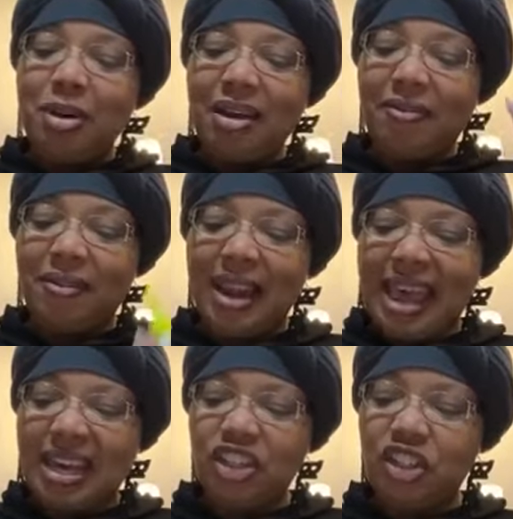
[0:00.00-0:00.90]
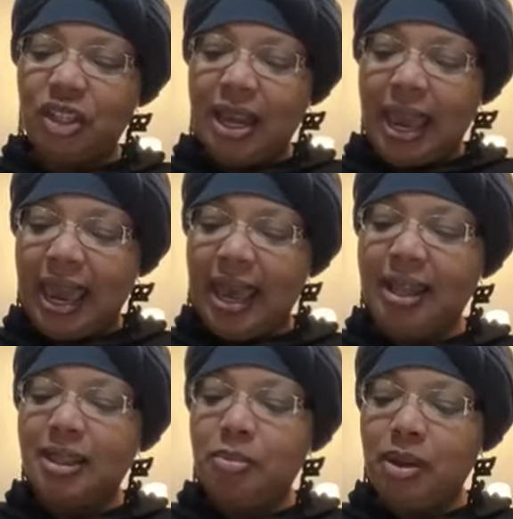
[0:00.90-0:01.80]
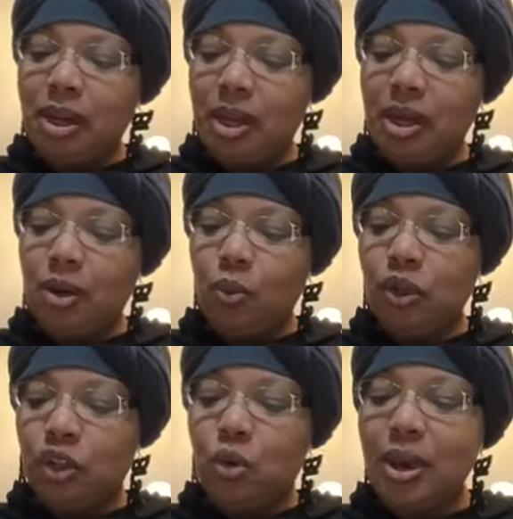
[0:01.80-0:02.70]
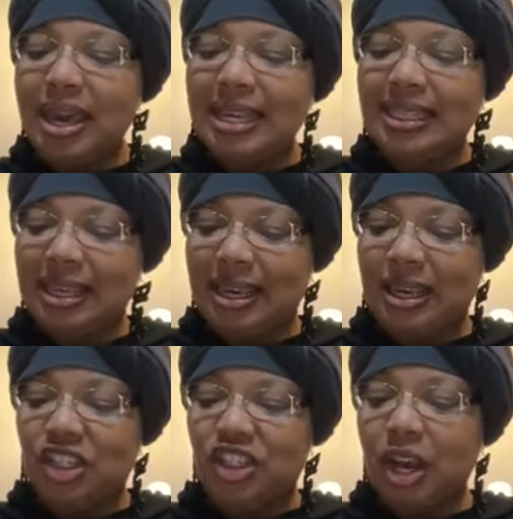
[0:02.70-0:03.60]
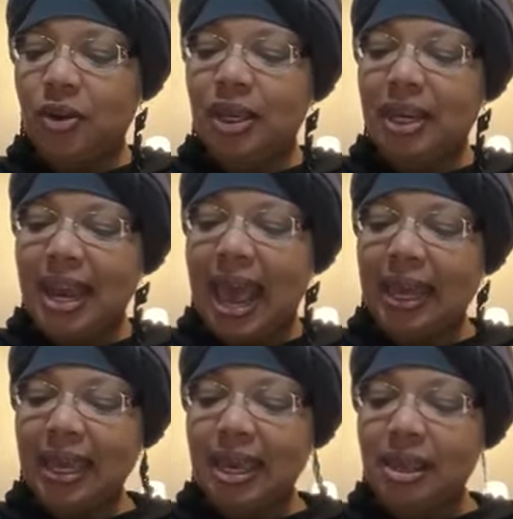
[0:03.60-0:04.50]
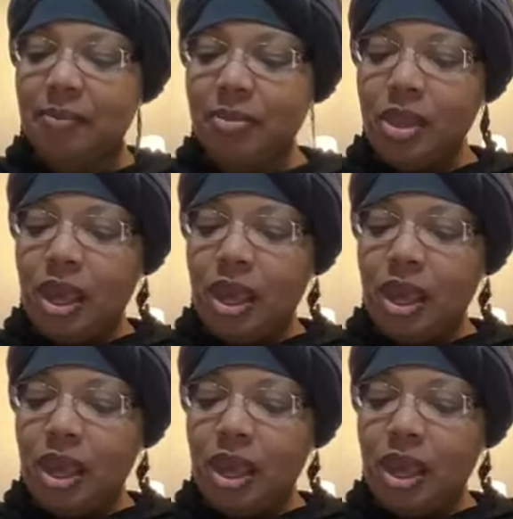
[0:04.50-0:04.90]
But flesh and the blood which quickens it shall ye not eat.